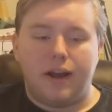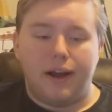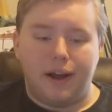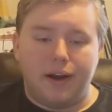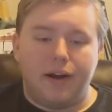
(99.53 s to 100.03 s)

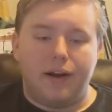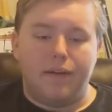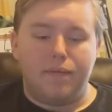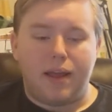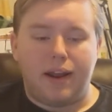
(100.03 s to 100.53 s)

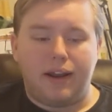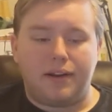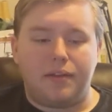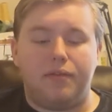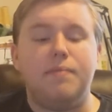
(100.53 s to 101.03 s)
and
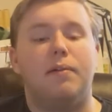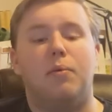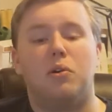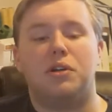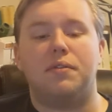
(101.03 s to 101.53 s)
like the female
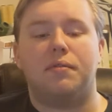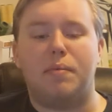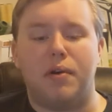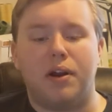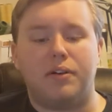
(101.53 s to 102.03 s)
portion of the
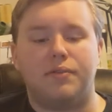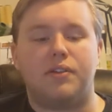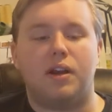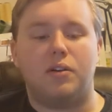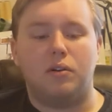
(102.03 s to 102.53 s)
reproductive
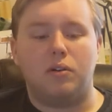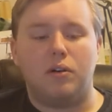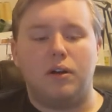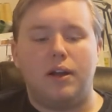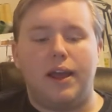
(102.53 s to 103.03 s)

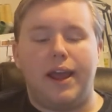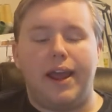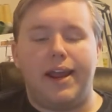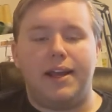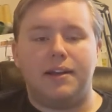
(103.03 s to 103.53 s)
cycle,
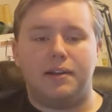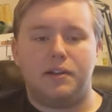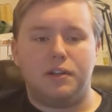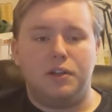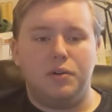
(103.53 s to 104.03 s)

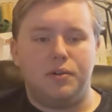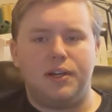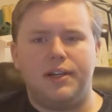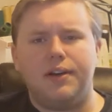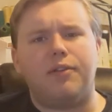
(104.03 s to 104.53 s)
and
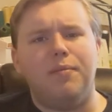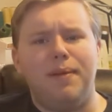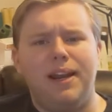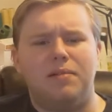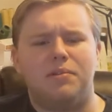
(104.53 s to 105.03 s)
using different
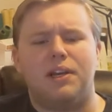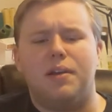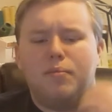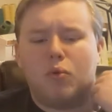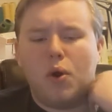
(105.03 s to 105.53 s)
mediums like
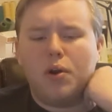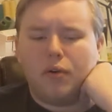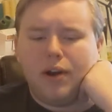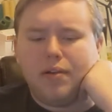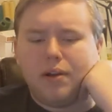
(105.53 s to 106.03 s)

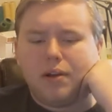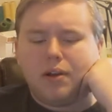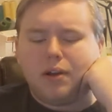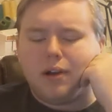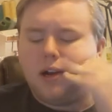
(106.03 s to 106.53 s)
embroidery
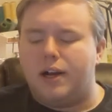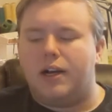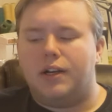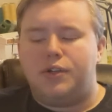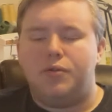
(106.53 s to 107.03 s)

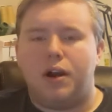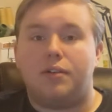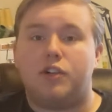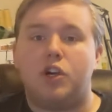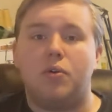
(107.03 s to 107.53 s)
to kind
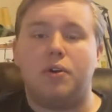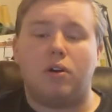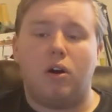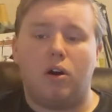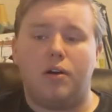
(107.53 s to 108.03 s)
of show
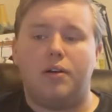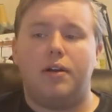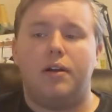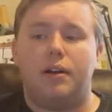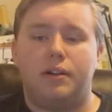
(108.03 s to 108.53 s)
their art,
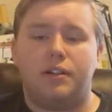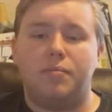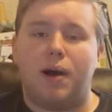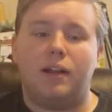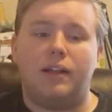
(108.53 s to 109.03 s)

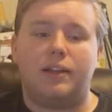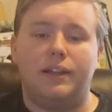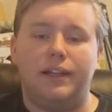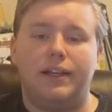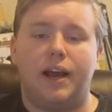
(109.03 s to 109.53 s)

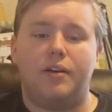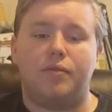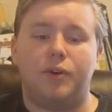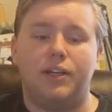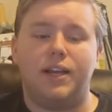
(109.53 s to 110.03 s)
symbolically kind
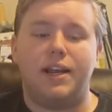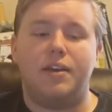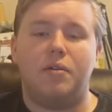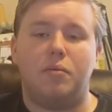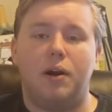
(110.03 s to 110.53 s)
of
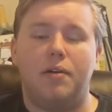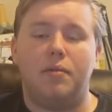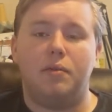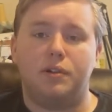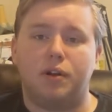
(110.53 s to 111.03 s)
retaking
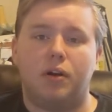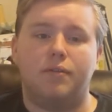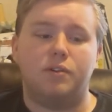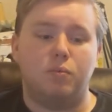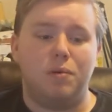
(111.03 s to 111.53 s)
what was thought
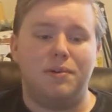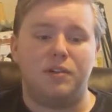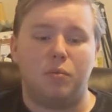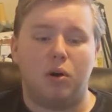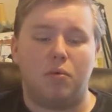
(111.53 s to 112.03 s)
of as
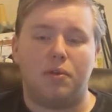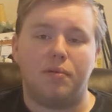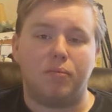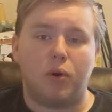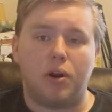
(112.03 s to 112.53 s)
women's work with
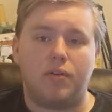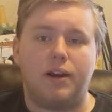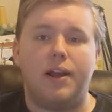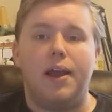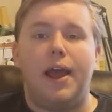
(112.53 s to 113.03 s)

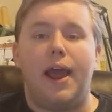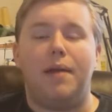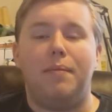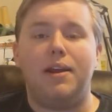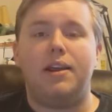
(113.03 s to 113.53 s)
embroidery
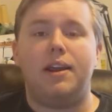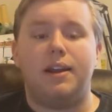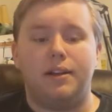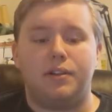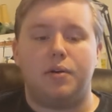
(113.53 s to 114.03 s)
and making
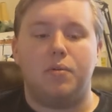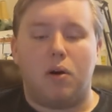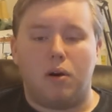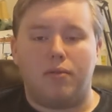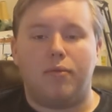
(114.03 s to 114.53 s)
it its own
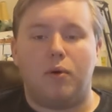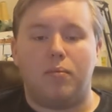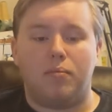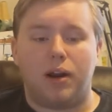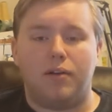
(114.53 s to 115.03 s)
art
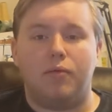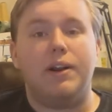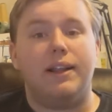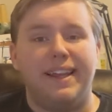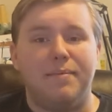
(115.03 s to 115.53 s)
form, kind of
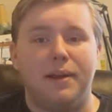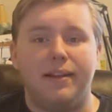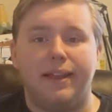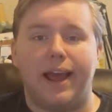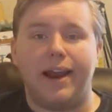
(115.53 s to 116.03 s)

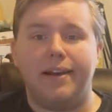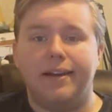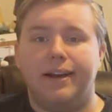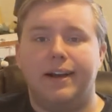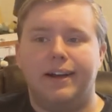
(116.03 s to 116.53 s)
reclaiming that
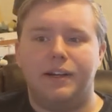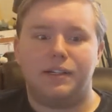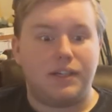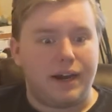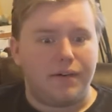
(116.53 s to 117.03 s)

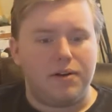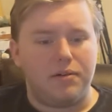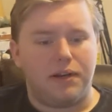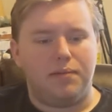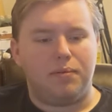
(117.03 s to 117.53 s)

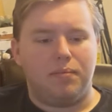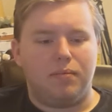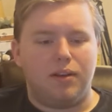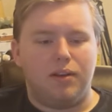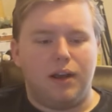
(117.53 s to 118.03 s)
stereotype.
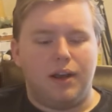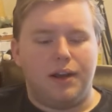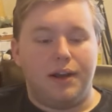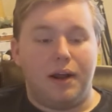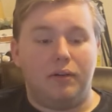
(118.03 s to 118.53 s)

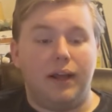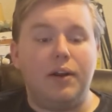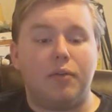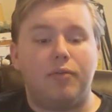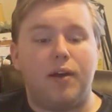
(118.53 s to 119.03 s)
Now,
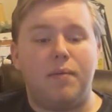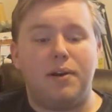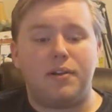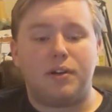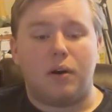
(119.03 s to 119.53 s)
later
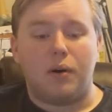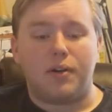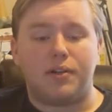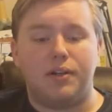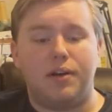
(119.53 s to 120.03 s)
feminist
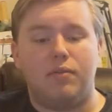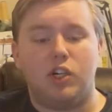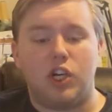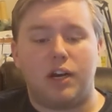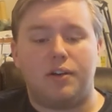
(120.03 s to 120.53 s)
artists did
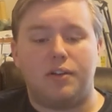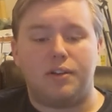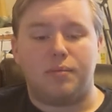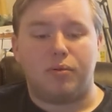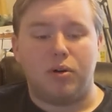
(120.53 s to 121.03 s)
reject
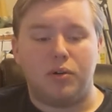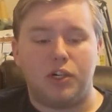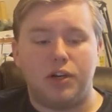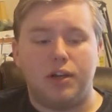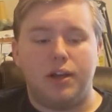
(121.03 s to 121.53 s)
this
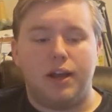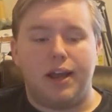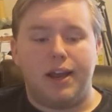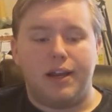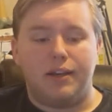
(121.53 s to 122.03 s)
approach
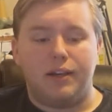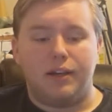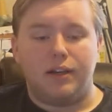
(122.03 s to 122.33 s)
and